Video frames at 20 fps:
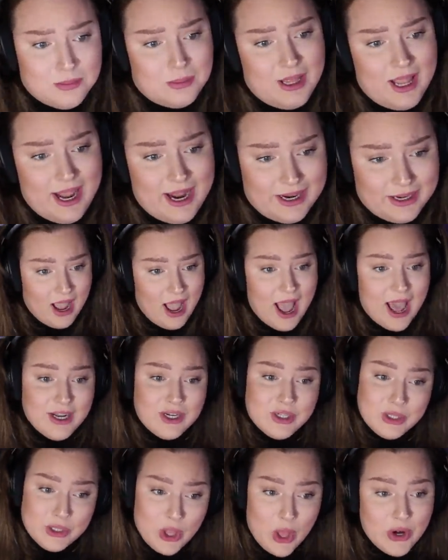play. I had
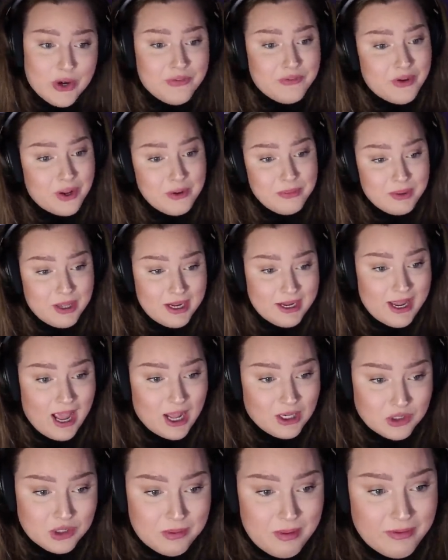a lot of fun playing
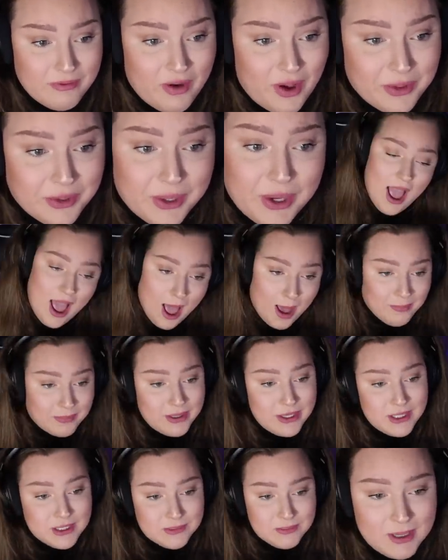catch with my father.
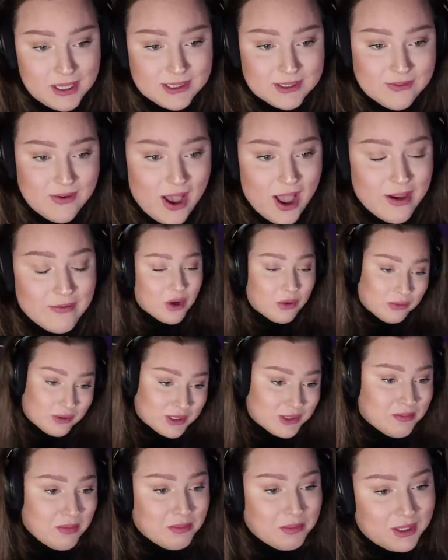Happiness plus five,
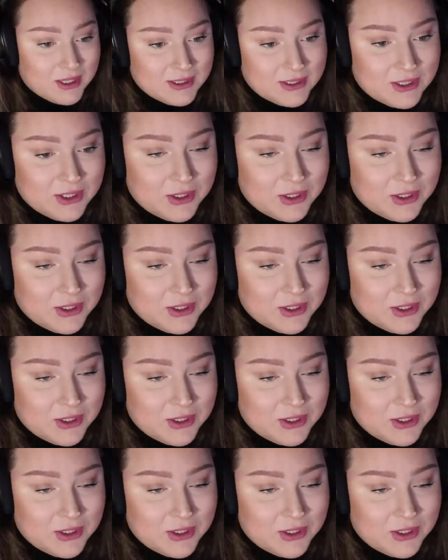charisma plus